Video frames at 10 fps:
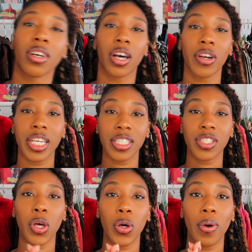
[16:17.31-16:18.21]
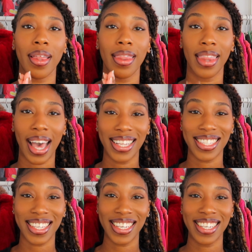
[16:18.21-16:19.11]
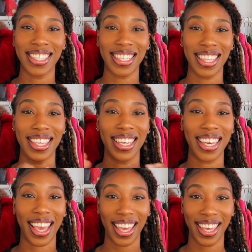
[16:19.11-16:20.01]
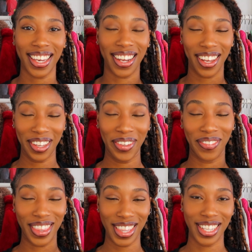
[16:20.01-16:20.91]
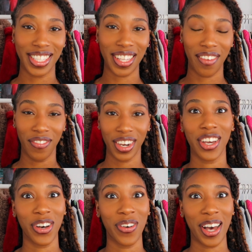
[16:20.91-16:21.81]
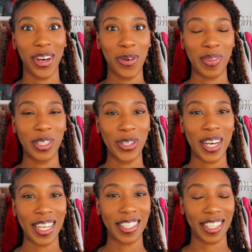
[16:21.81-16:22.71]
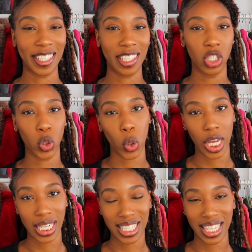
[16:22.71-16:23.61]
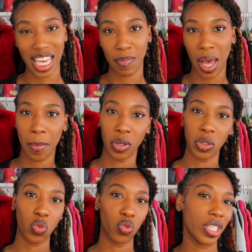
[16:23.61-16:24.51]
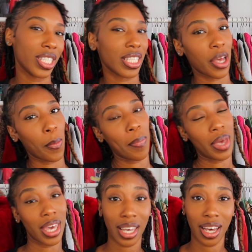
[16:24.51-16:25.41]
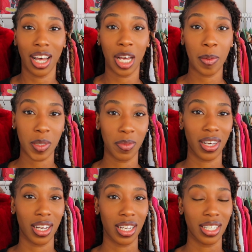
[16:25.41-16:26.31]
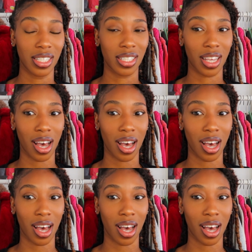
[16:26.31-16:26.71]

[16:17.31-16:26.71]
All right, so that is the end of this video. I hope that you guys enjoyed seeing my most recent pickups because